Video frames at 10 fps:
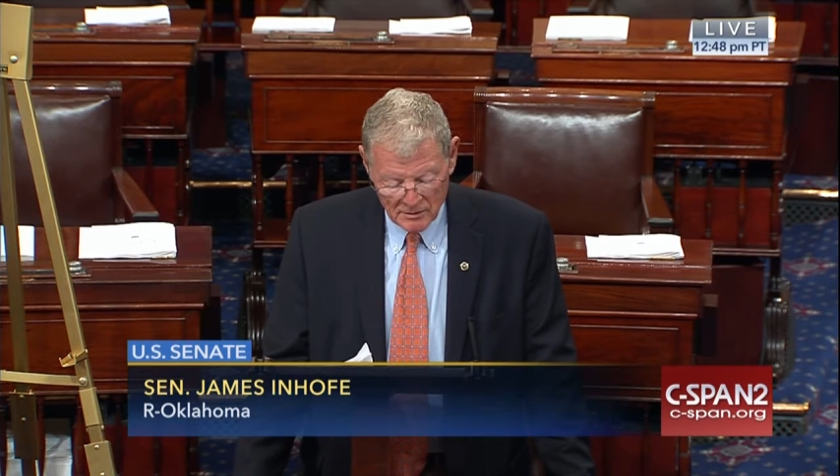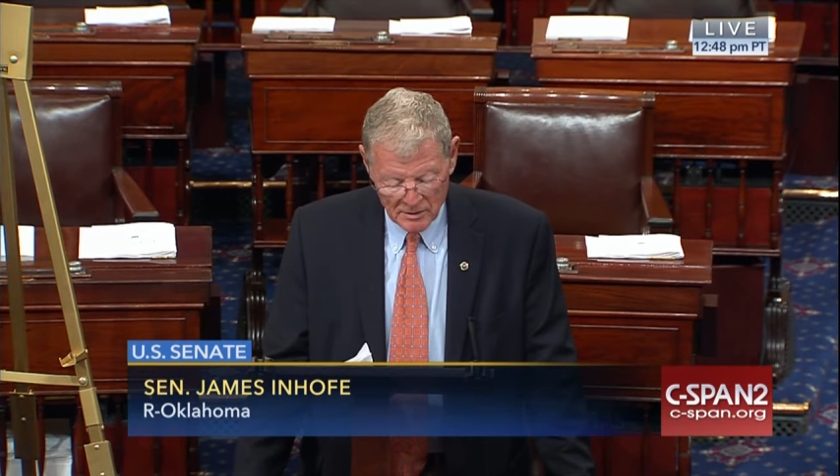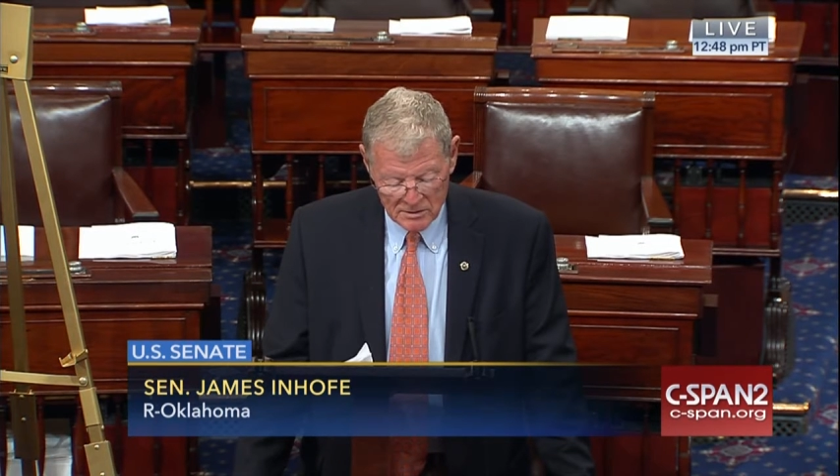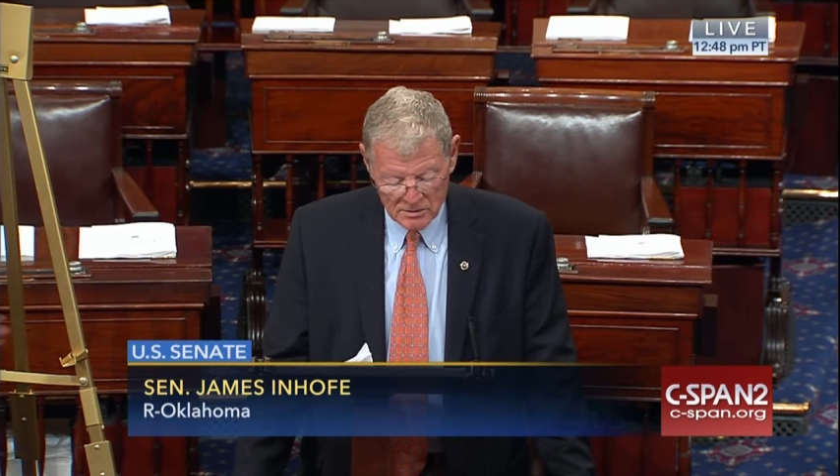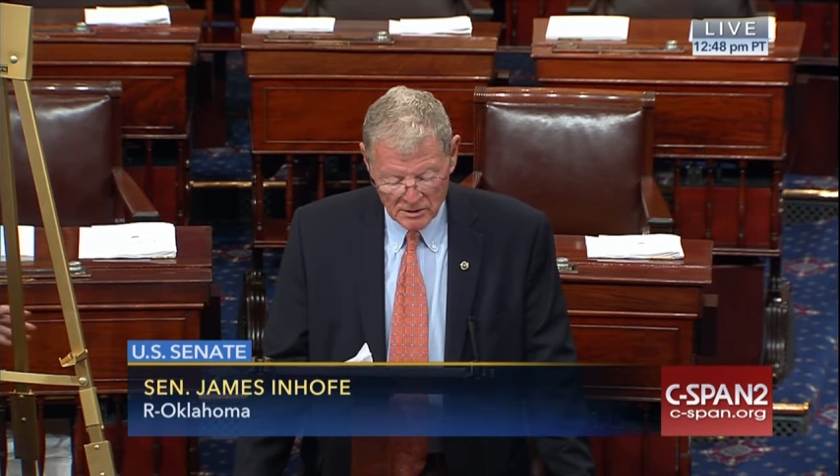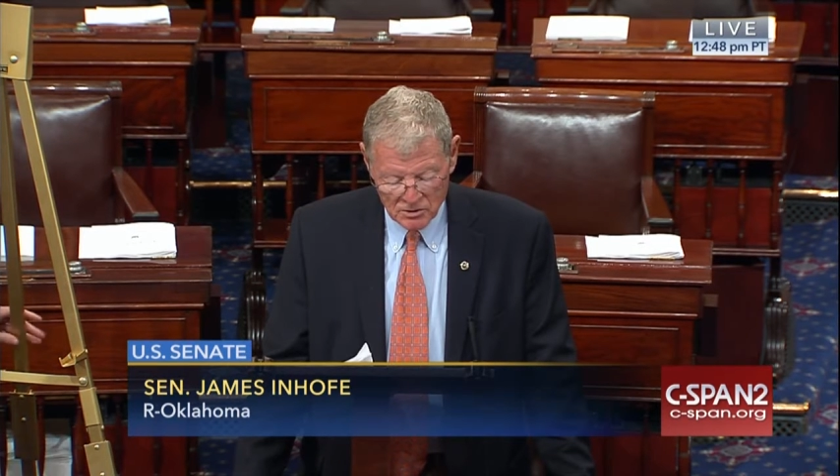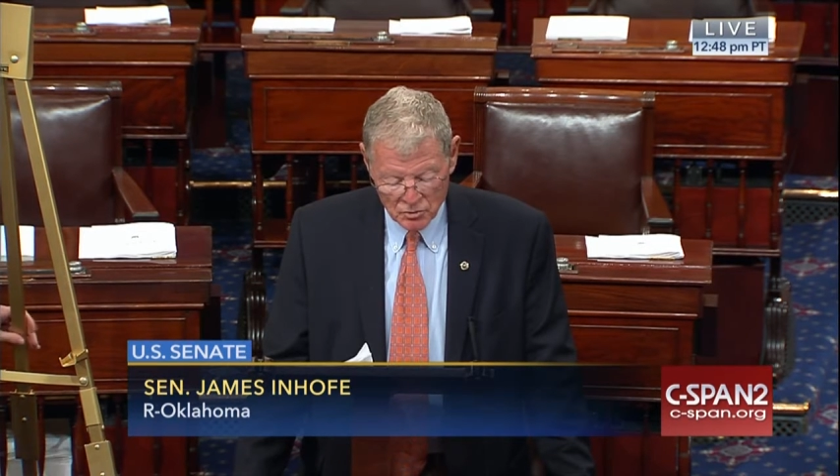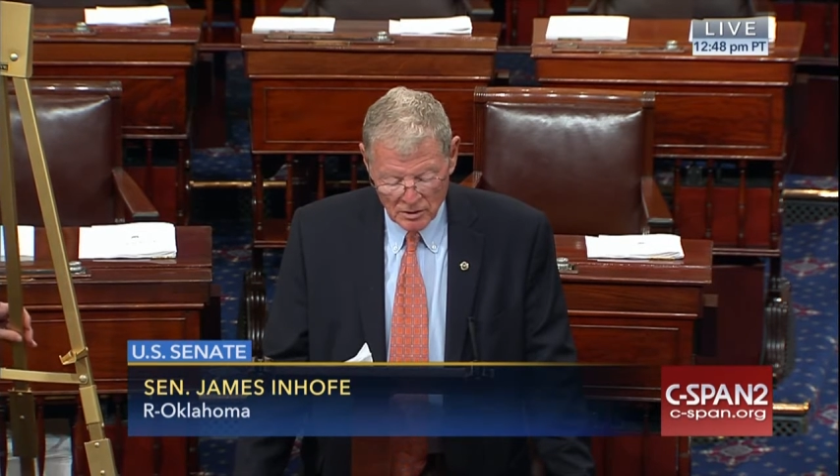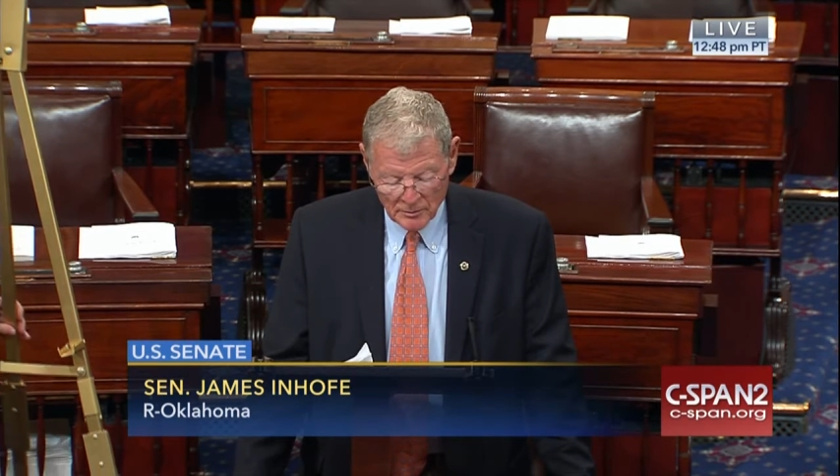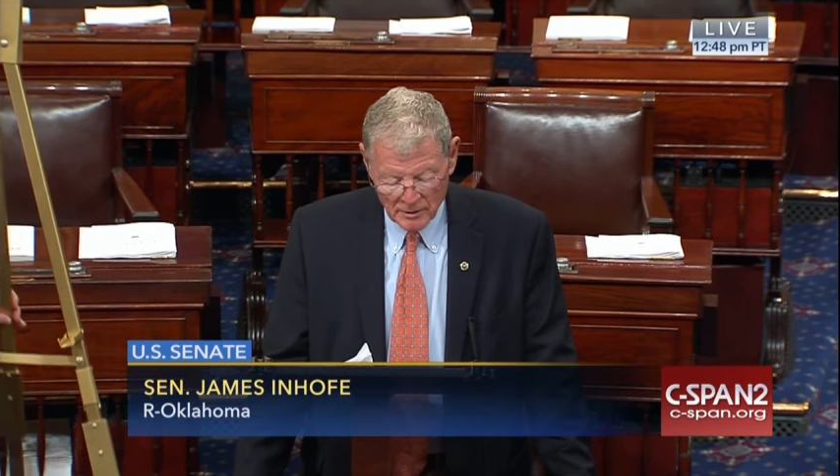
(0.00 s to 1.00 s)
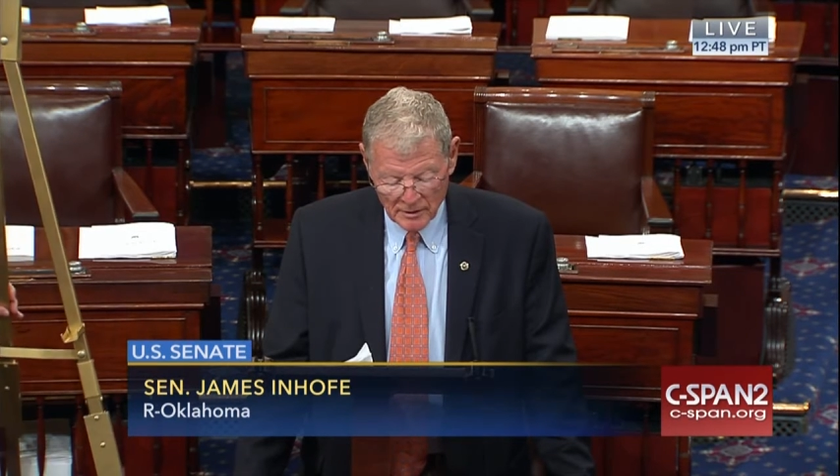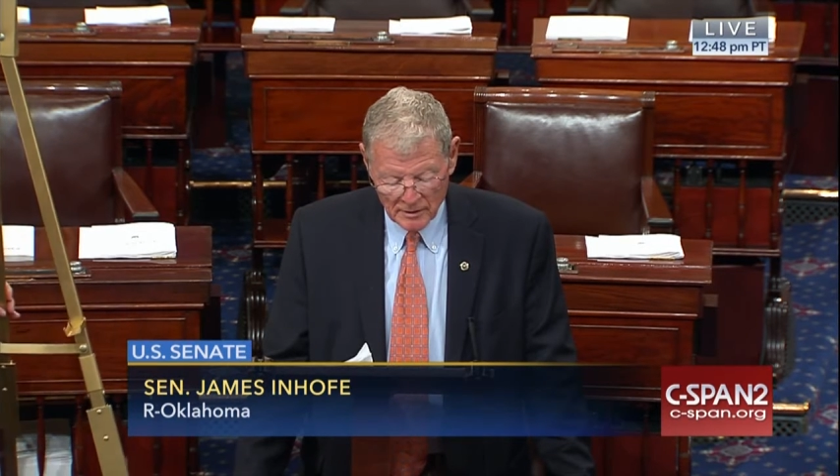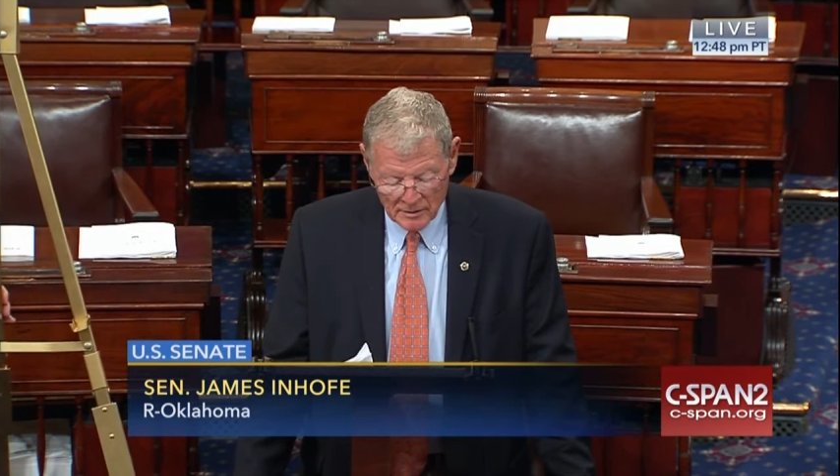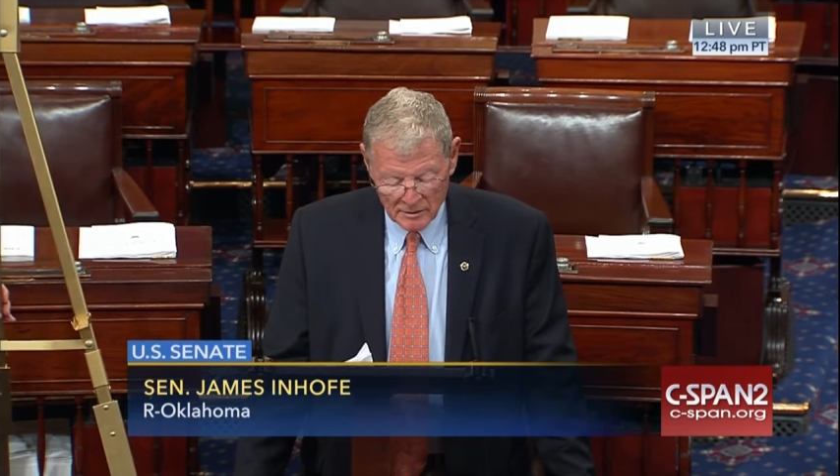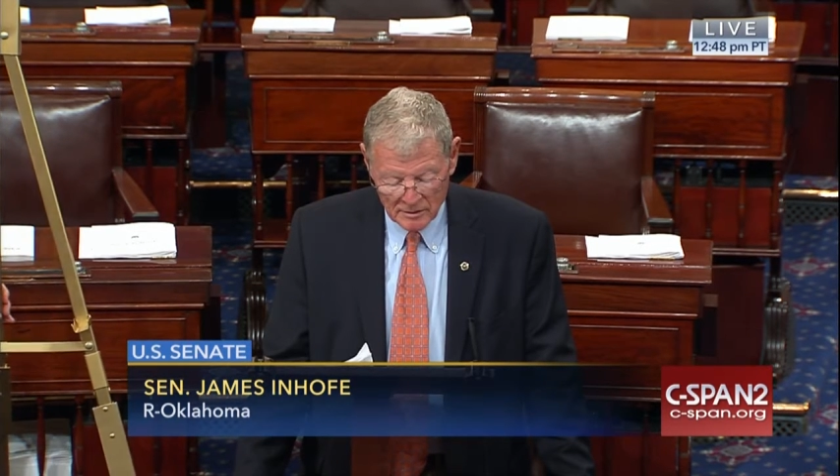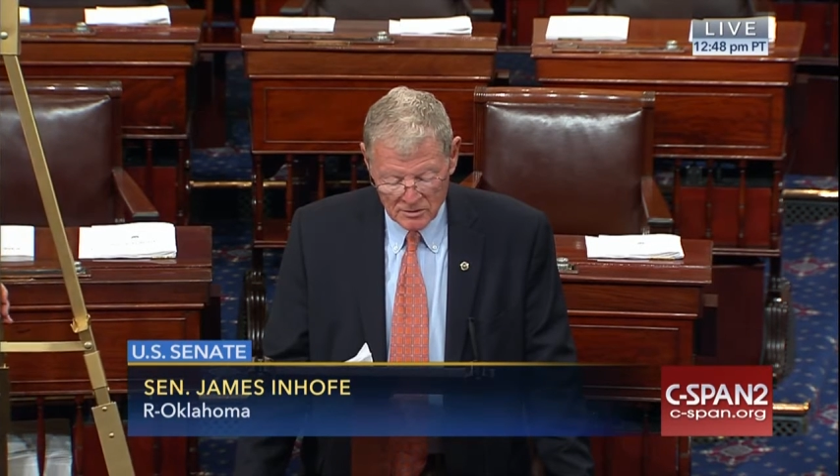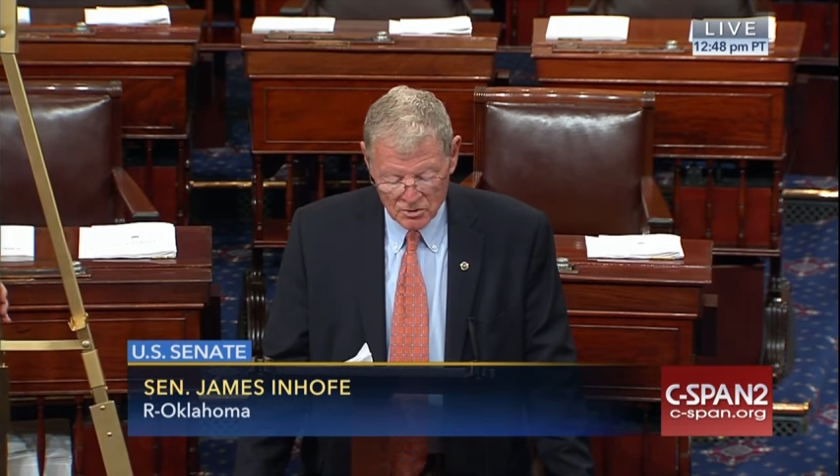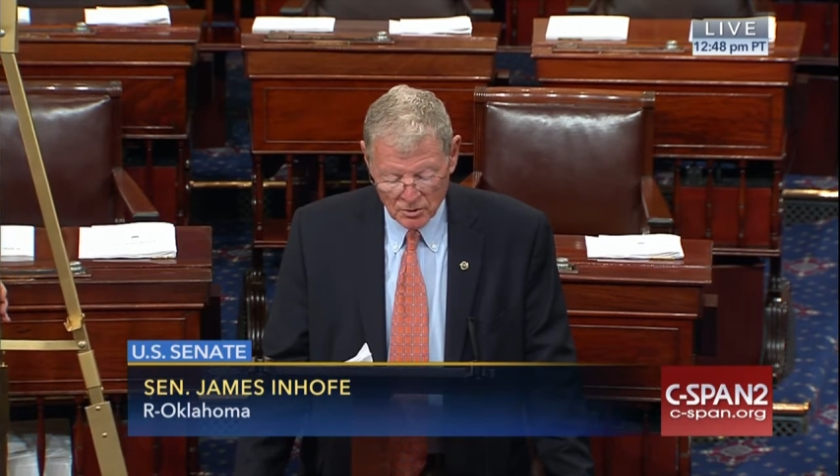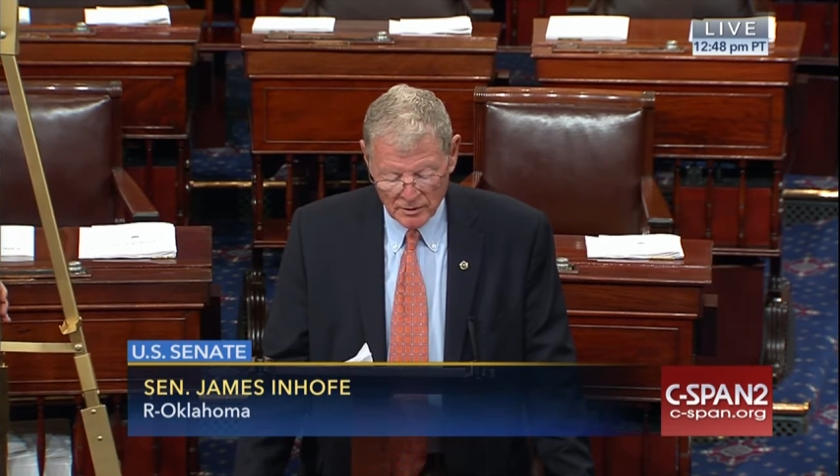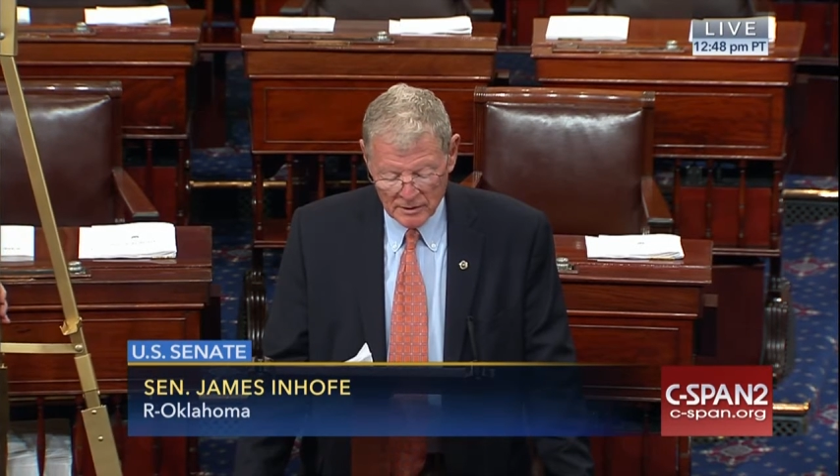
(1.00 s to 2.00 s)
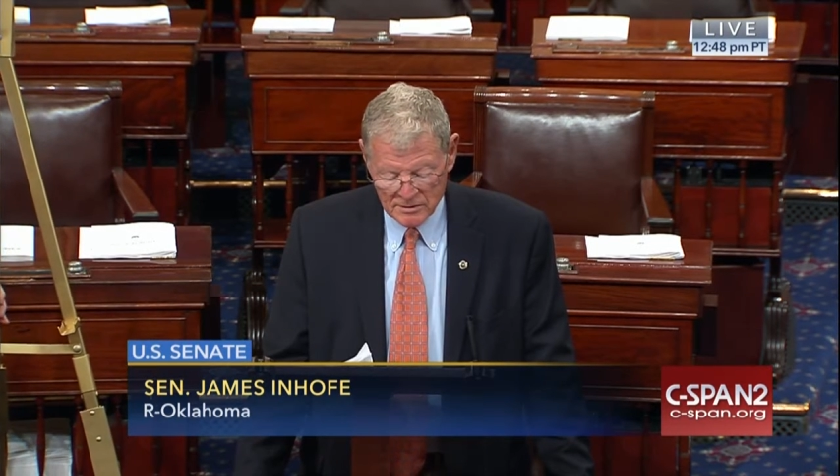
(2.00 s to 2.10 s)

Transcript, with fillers: This is extremely concerning